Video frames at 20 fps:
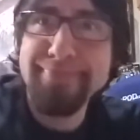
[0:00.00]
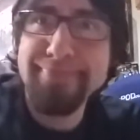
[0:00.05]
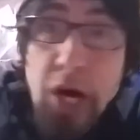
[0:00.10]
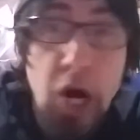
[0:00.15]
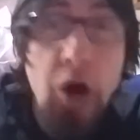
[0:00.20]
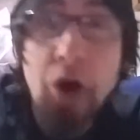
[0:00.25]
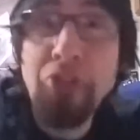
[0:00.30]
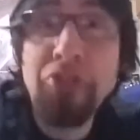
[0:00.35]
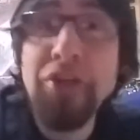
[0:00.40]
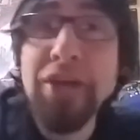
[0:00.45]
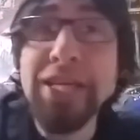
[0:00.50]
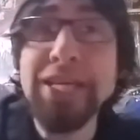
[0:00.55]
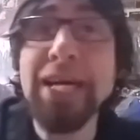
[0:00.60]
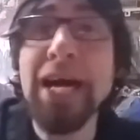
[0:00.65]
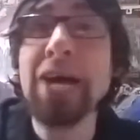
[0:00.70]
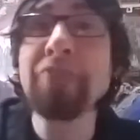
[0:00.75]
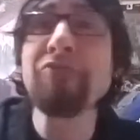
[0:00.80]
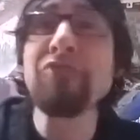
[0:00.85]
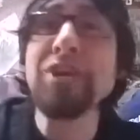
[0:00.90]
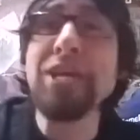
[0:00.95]
Oh, thank
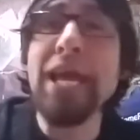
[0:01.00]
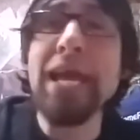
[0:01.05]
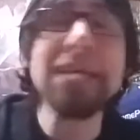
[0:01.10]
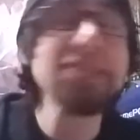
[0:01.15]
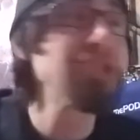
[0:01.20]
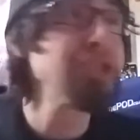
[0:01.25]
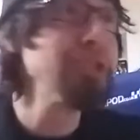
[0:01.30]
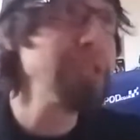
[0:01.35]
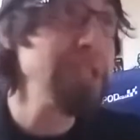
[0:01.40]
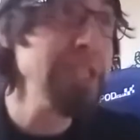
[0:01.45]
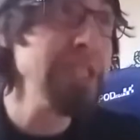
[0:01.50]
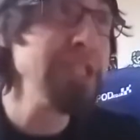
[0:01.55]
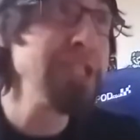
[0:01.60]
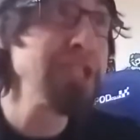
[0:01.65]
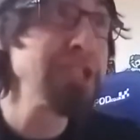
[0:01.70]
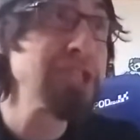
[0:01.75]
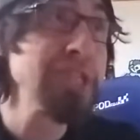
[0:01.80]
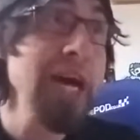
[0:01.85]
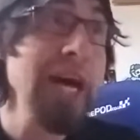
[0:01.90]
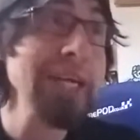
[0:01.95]
God for cancer. Didn't
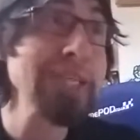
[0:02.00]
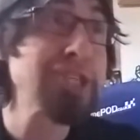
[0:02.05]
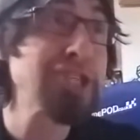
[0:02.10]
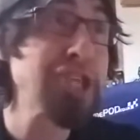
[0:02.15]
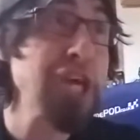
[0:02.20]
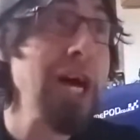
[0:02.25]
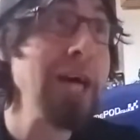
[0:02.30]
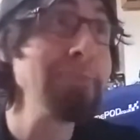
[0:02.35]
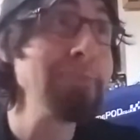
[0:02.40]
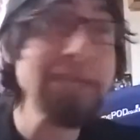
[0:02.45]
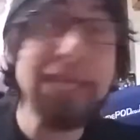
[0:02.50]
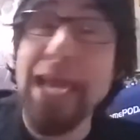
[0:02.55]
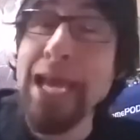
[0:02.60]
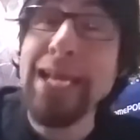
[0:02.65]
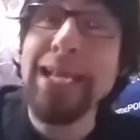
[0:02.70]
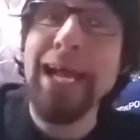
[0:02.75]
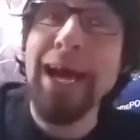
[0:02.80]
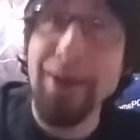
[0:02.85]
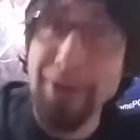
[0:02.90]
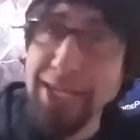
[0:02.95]
just knock John
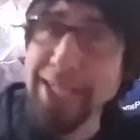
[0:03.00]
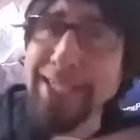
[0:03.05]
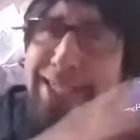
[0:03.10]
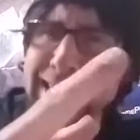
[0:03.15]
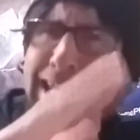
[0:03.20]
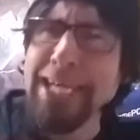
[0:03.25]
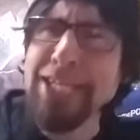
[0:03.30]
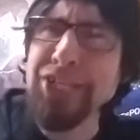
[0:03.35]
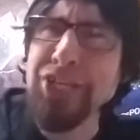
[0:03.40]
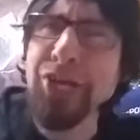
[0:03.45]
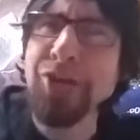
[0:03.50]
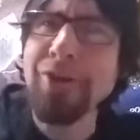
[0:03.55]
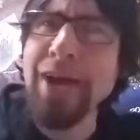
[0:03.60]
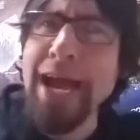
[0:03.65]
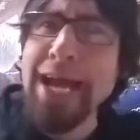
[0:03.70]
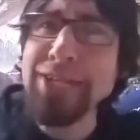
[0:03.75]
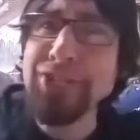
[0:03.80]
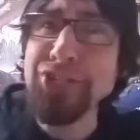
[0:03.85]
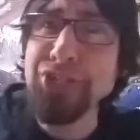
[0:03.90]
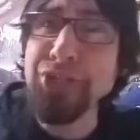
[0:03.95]
McCain out. It kicked her
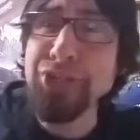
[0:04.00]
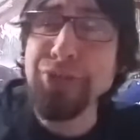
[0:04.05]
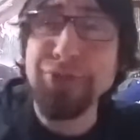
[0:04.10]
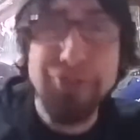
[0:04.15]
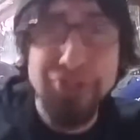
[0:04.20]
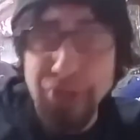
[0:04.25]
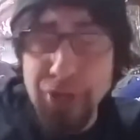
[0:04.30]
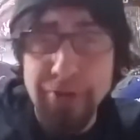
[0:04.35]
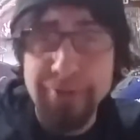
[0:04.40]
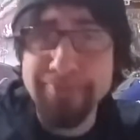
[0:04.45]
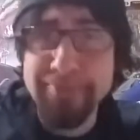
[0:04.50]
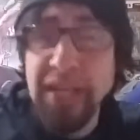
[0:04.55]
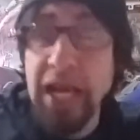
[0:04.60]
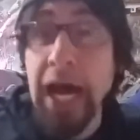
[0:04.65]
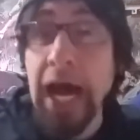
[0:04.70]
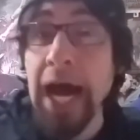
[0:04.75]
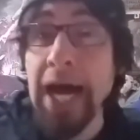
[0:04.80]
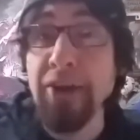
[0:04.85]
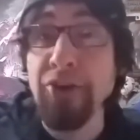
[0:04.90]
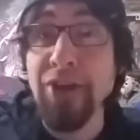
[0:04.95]
ass too, so
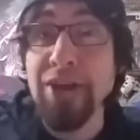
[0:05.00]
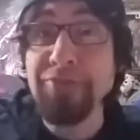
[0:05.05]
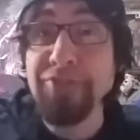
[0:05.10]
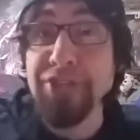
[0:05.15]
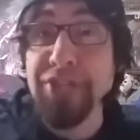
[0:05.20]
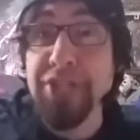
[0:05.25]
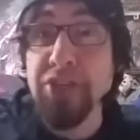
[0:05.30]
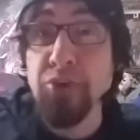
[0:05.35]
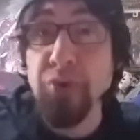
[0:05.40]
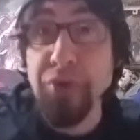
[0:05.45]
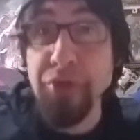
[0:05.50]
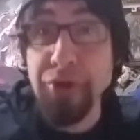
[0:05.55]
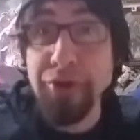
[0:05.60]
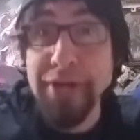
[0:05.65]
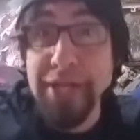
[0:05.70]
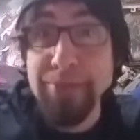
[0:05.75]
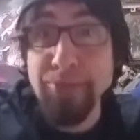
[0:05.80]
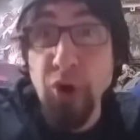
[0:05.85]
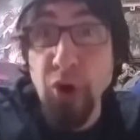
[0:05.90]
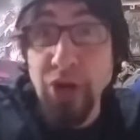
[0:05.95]
I don't have to deal with her
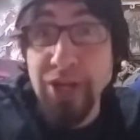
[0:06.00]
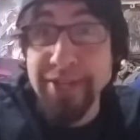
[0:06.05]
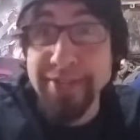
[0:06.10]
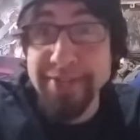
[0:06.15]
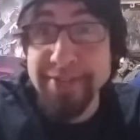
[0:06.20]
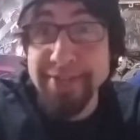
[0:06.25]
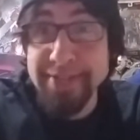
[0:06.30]
anymore.